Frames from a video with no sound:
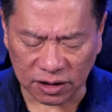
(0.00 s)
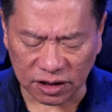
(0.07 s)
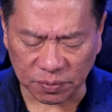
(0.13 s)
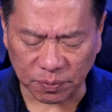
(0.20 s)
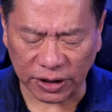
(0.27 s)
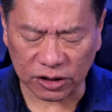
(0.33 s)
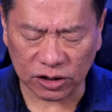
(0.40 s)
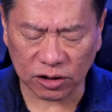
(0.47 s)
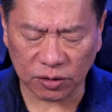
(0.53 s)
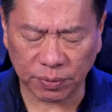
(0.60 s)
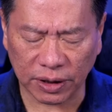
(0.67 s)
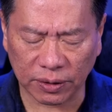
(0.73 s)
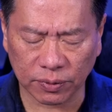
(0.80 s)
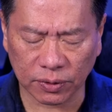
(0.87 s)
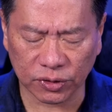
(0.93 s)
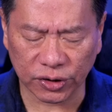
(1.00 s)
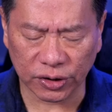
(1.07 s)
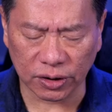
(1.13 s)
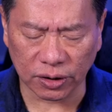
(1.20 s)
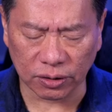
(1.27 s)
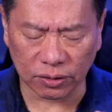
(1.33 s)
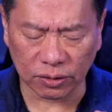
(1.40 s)
Just picture people
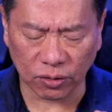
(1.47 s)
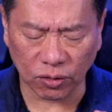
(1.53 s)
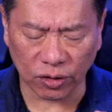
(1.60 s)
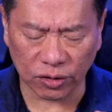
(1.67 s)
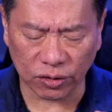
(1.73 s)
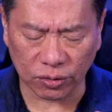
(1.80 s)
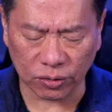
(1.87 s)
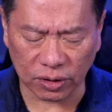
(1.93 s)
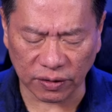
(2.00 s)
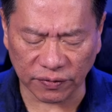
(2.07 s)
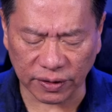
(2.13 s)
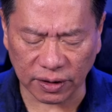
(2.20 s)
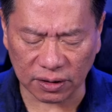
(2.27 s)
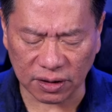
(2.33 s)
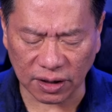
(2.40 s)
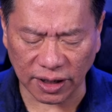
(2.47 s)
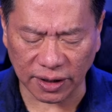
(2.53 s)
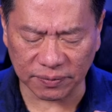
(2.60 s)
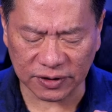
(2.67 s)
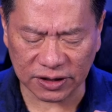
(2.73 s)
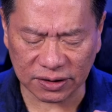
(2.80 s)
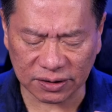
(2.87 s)
you know going through difficult
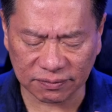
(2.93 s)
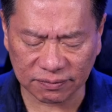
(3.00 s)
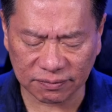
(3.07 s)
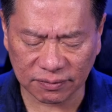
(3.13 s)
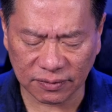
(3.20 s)
times.